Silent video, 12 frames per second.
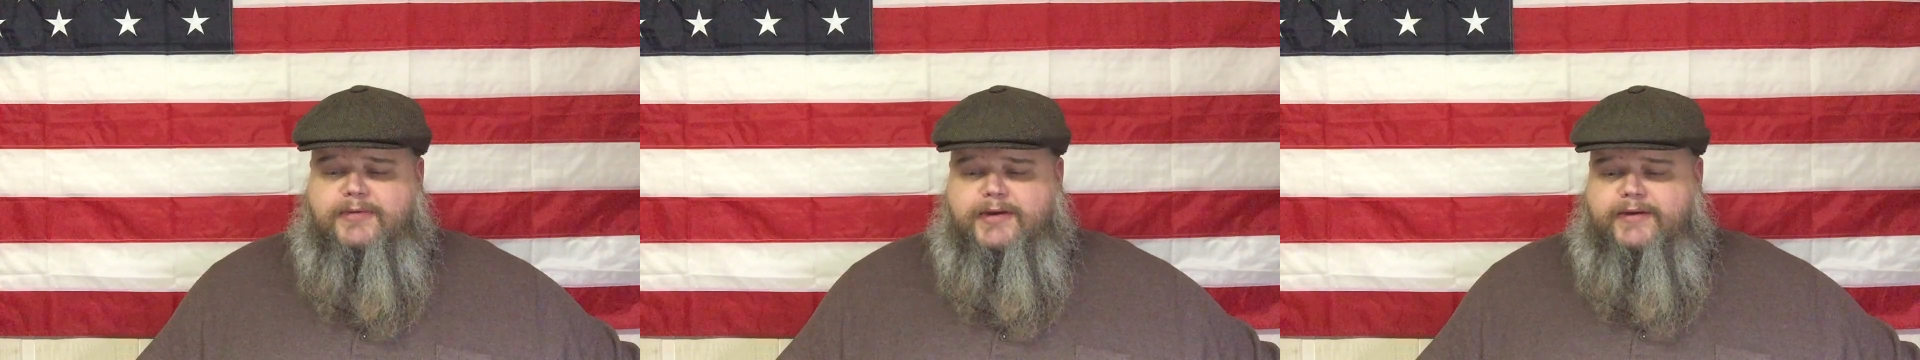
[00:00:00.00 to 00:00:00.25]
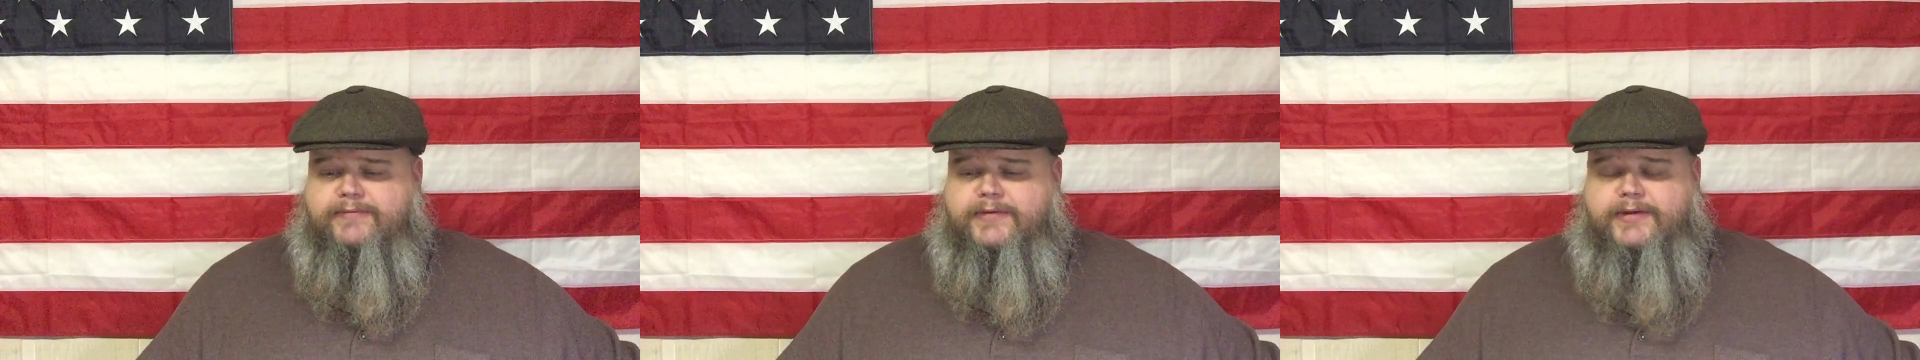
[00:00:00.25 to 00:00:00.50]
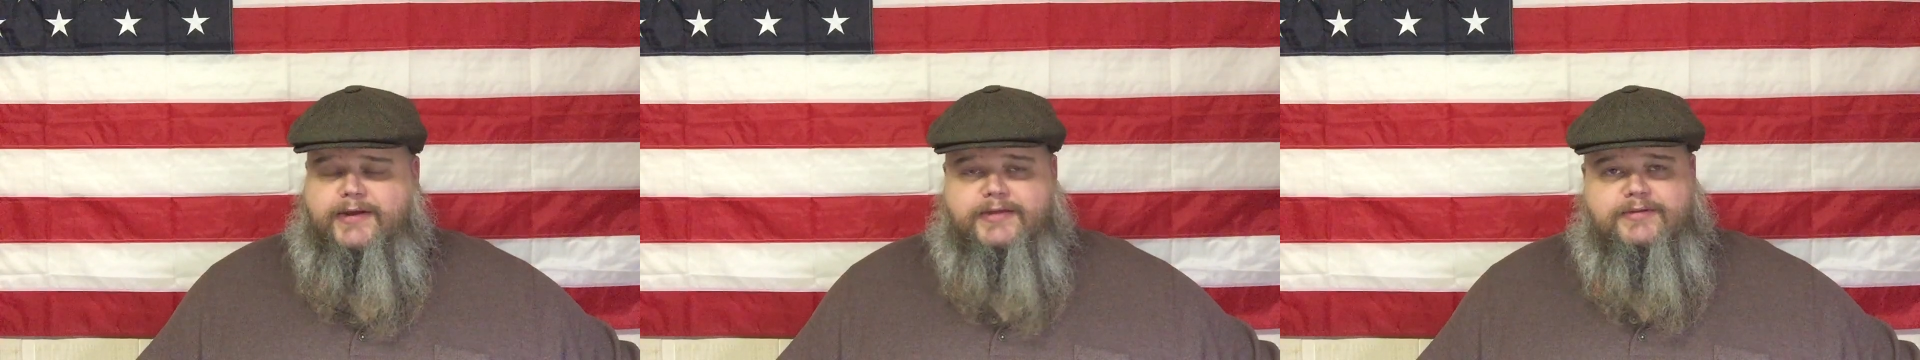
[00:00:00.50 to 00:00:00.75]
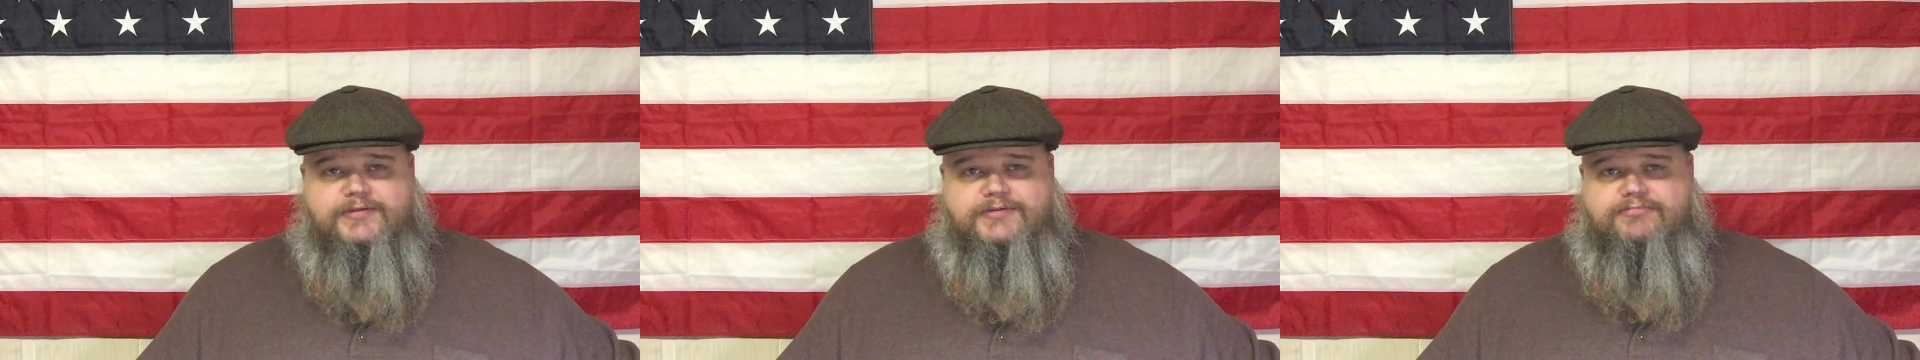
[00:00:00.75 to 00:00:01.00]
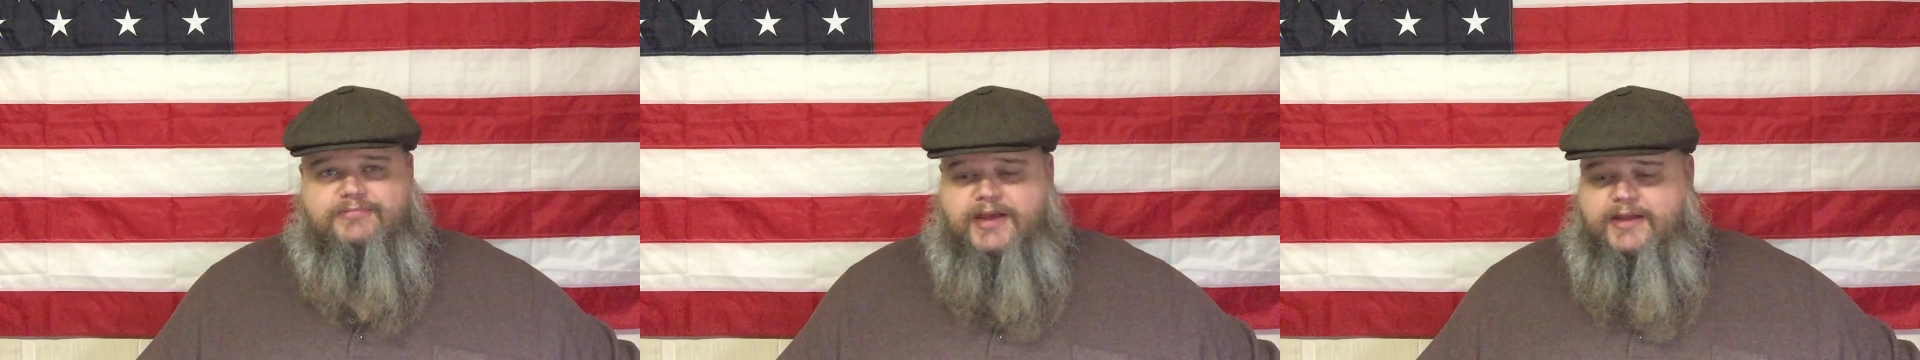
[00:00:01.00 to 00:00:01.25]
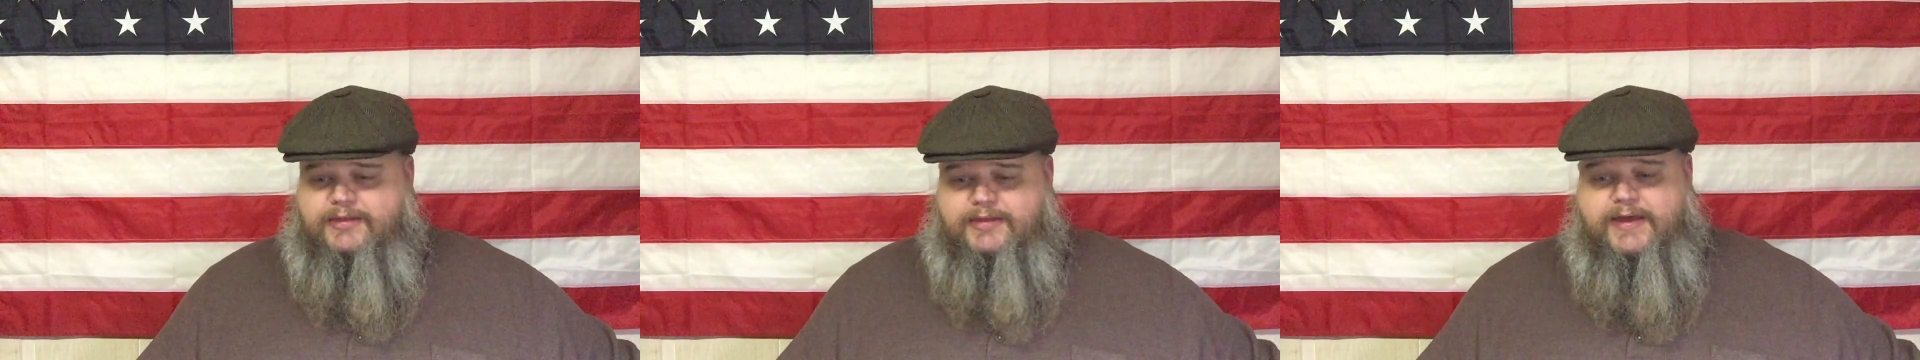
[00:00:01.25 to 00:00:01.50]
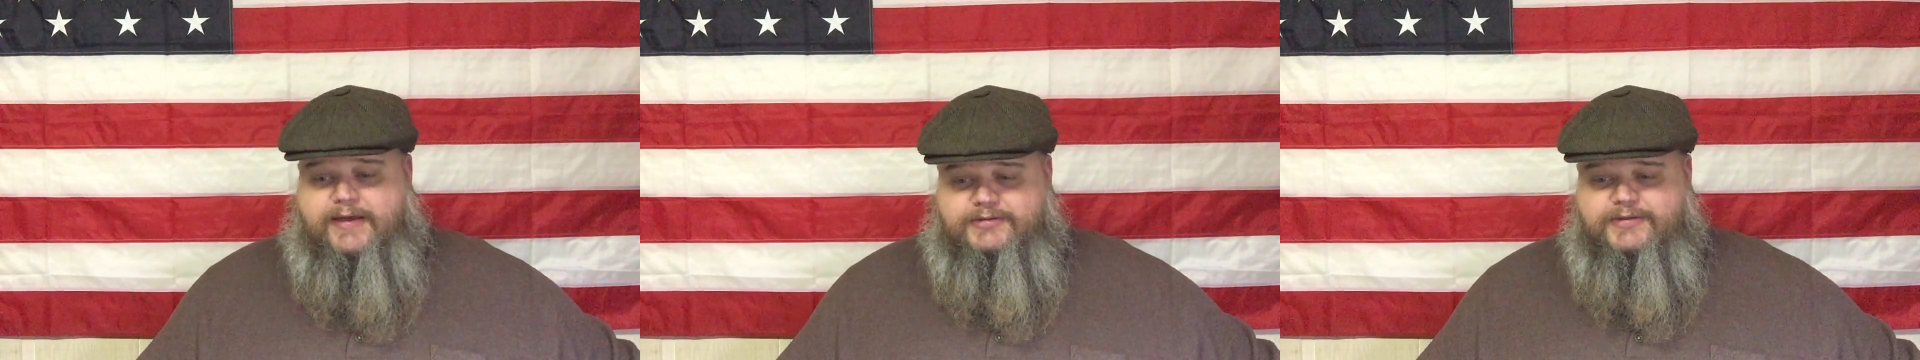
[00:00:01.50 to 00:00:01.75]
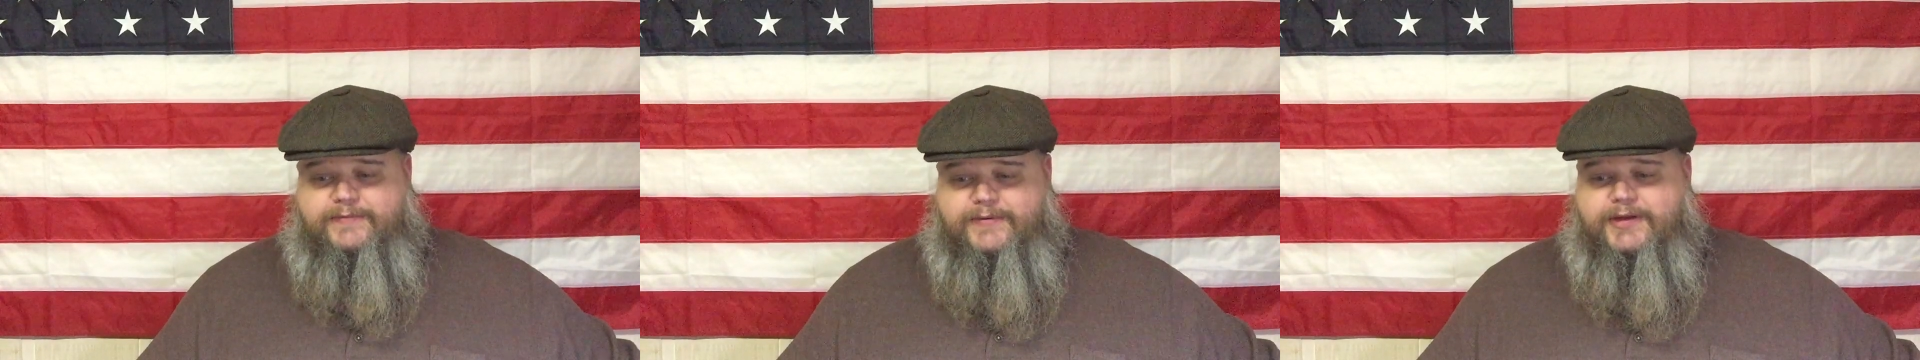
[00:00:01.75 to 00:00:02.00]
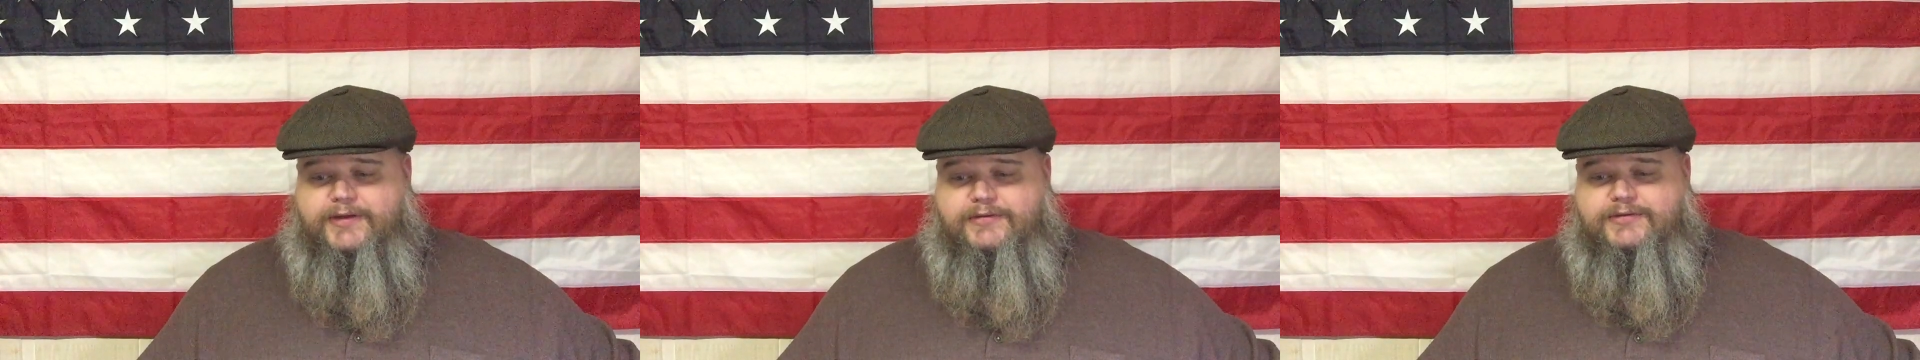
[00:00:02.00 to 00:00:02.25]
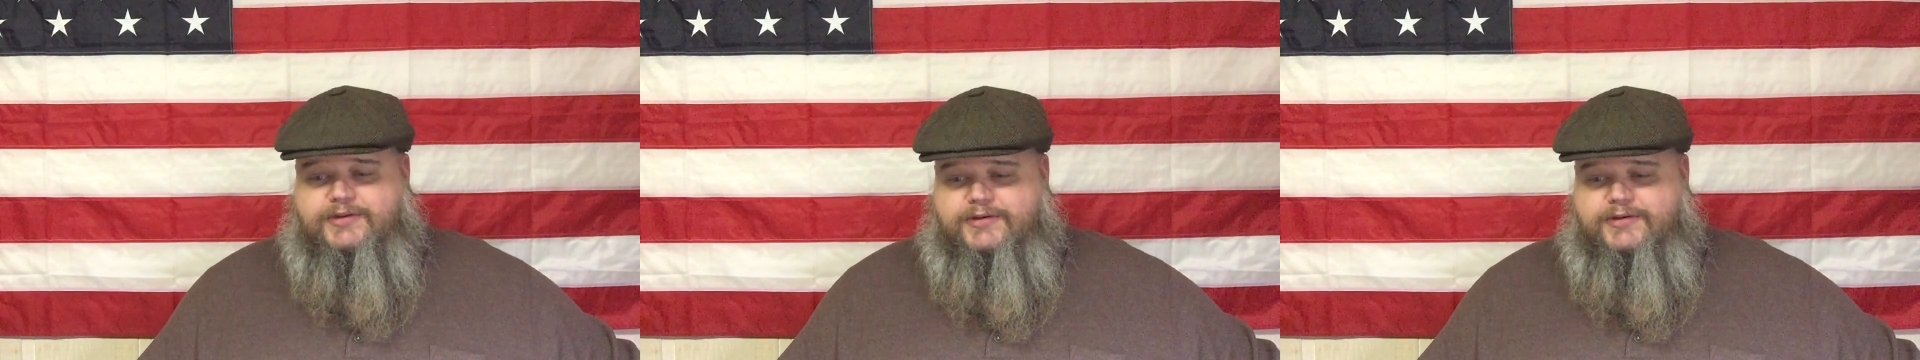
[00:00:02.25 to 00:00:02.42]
but I feel like there's 10,000 videos